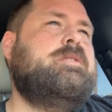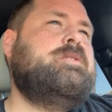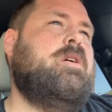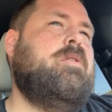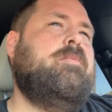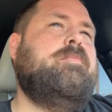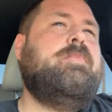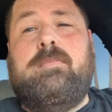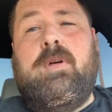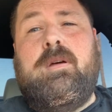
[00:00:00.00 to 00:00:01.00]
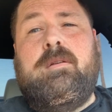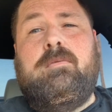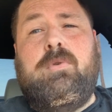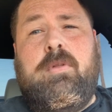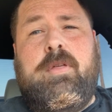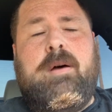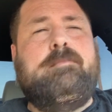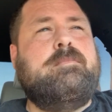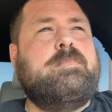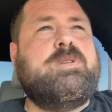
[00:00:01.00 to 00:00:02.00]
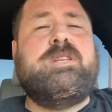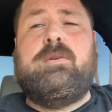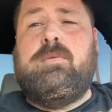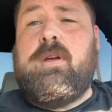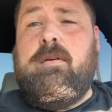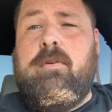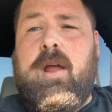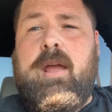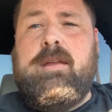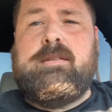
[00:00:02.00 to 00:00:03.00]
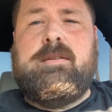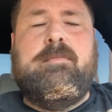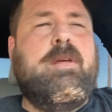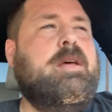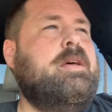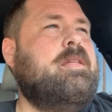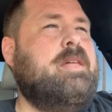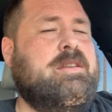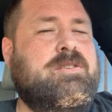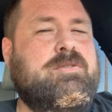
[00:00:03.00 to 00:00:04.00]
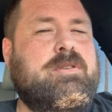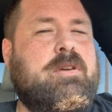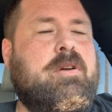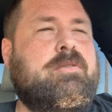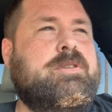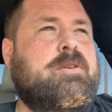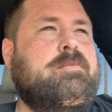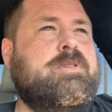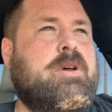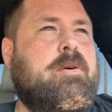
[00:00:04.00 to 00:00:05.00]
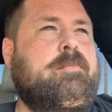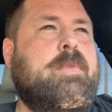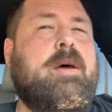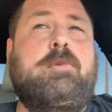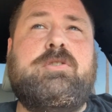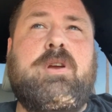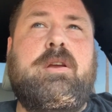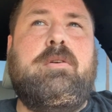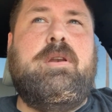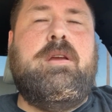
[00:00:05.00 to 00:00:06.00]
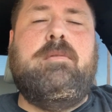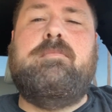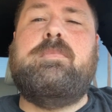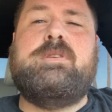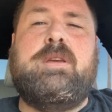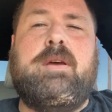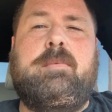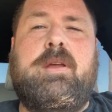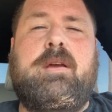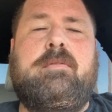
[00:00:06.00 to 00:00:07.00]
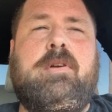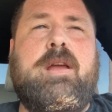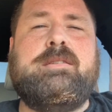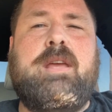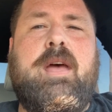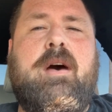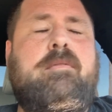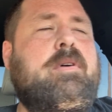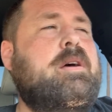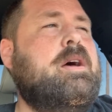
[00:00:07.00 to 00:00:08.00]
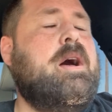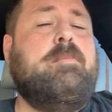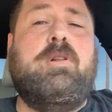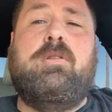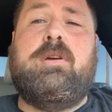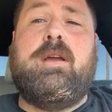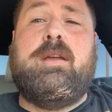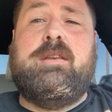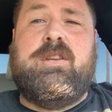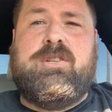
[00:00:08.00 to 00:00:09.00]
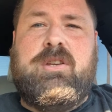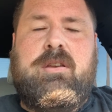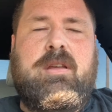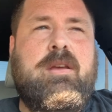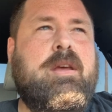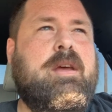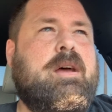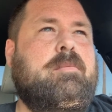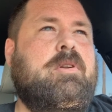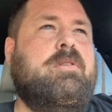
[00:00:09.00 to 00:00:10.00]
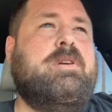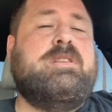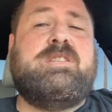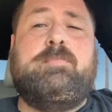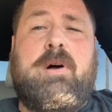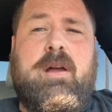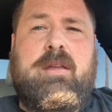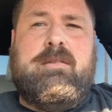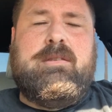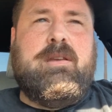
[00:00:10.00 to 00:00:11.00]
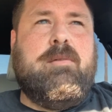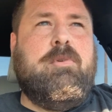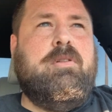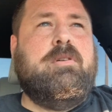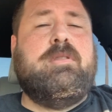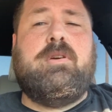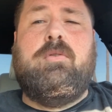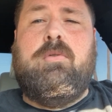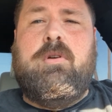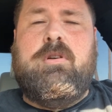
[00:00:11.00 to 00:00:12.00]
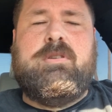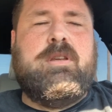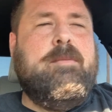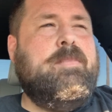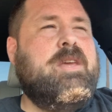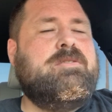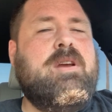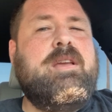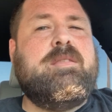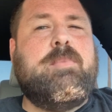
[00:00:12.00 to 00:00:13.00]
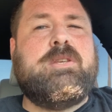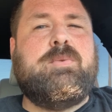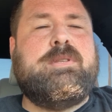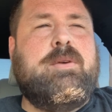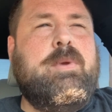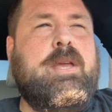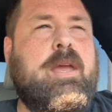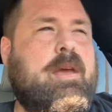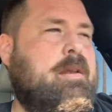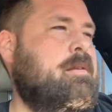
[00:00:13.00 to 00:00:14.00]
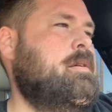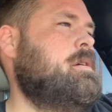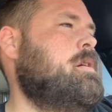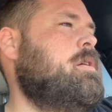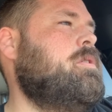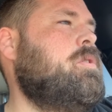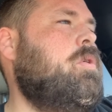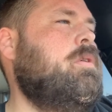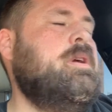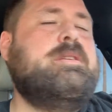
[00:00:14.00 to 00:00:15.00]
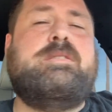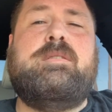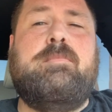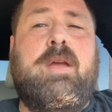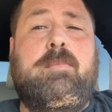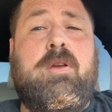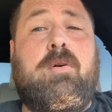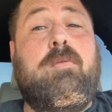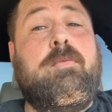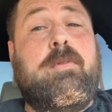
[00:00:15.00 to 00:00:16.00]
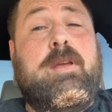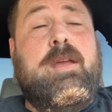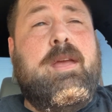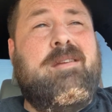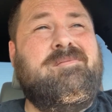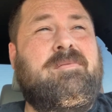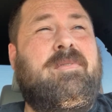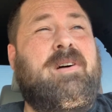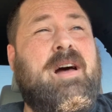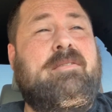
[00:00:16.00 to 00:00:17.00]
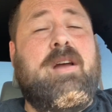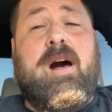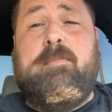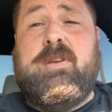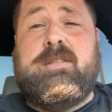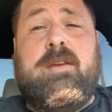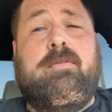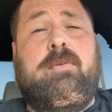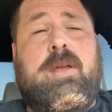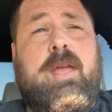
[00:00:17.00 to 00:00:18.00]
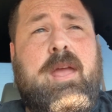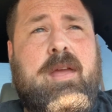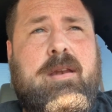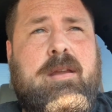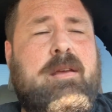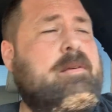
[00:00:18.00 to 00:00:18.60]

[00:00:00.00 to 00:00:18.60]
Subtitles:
So rule of thumb, stick with cover A's. That's usually the go-to. So I'm going to try and go in here, see how many cover A's they have. I'm going to look at condition. I'm going to look at spines. I'm going to look at the corners and try and get the best ones that we can. Goal is to maybe hopefully get 5 copies if we can.